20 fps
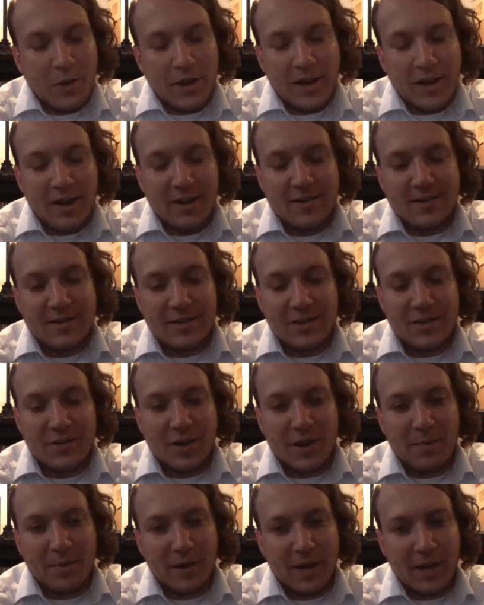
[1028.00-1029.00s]
honestly,
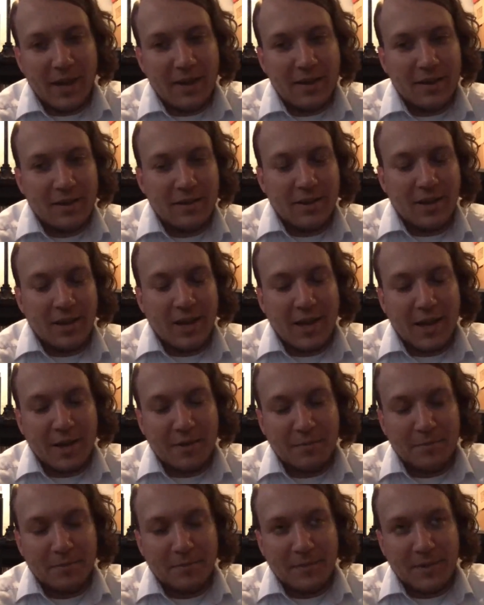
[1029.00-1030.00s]
Tropicana,
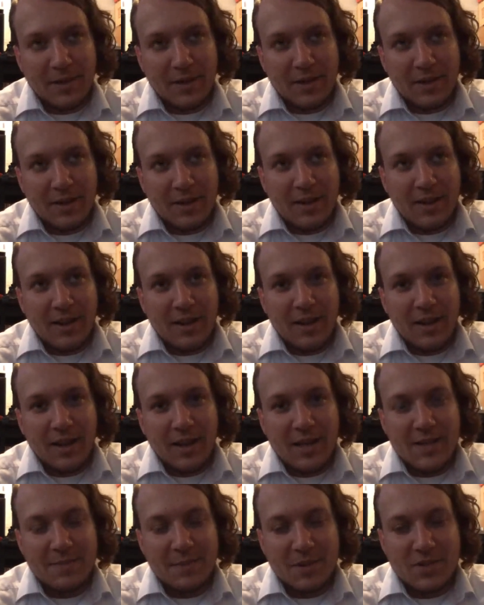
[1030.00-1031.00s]

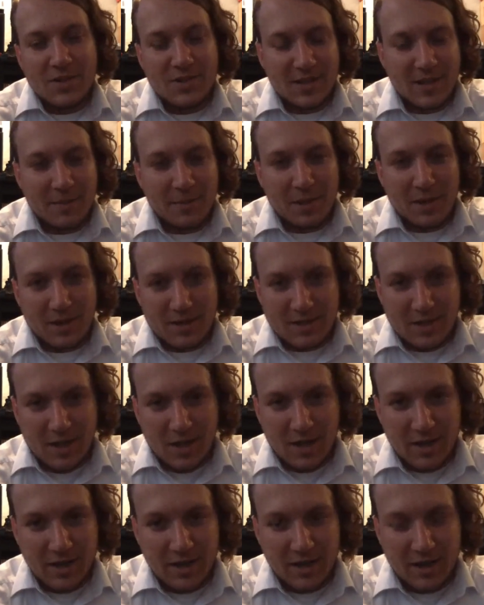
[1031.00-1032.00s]
as much as I'm gonna dog
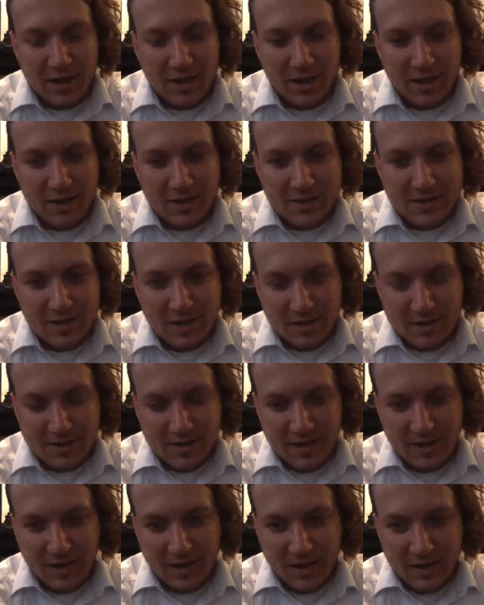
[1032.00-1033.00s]
it and it sucks that
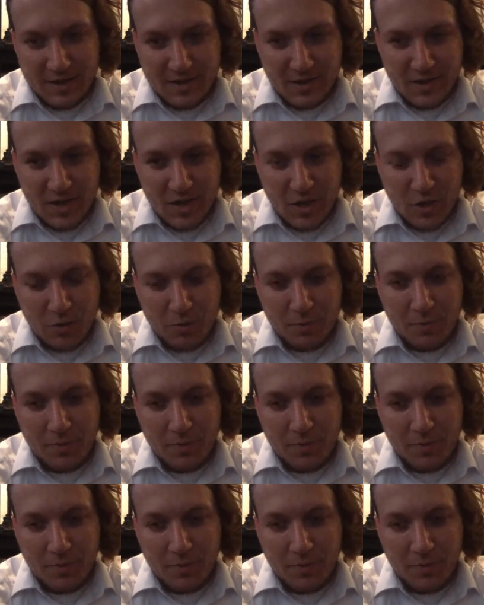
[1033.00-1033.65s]
it is a dome,